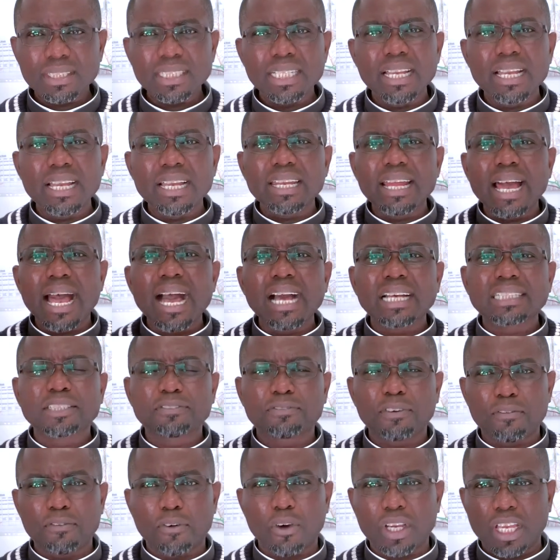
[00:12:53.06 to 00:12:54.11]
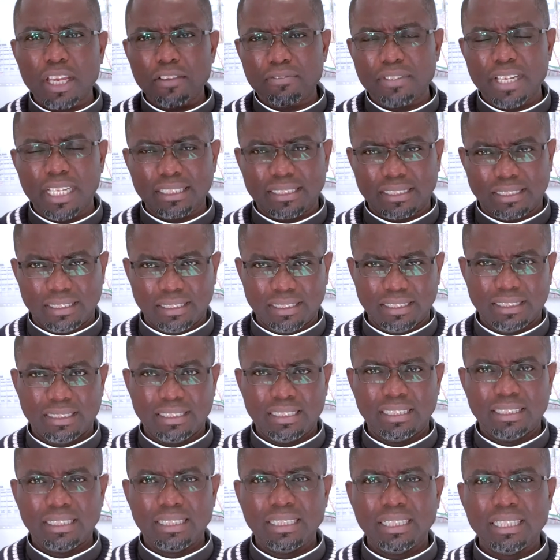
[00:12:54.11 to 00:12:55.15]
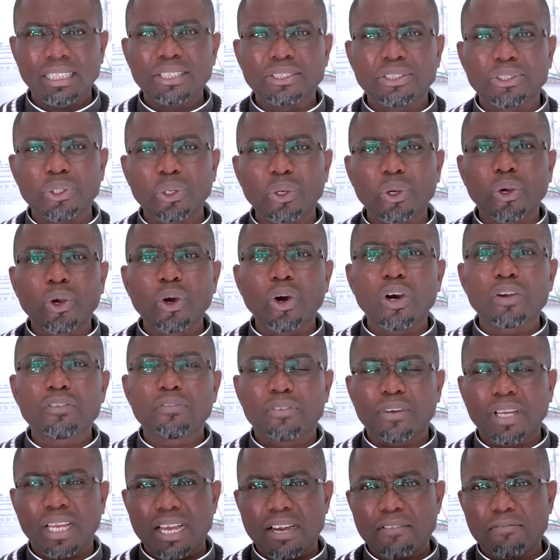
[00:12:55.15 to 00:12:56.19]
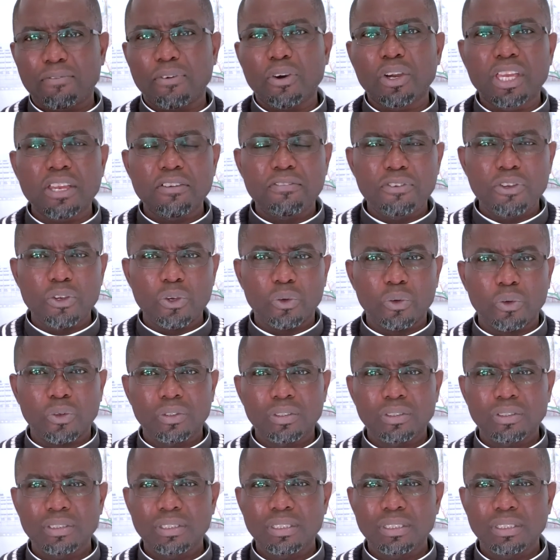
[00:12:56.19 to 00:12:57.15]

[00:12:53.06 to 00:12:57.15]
and ask for forgiveness so God can forgive you,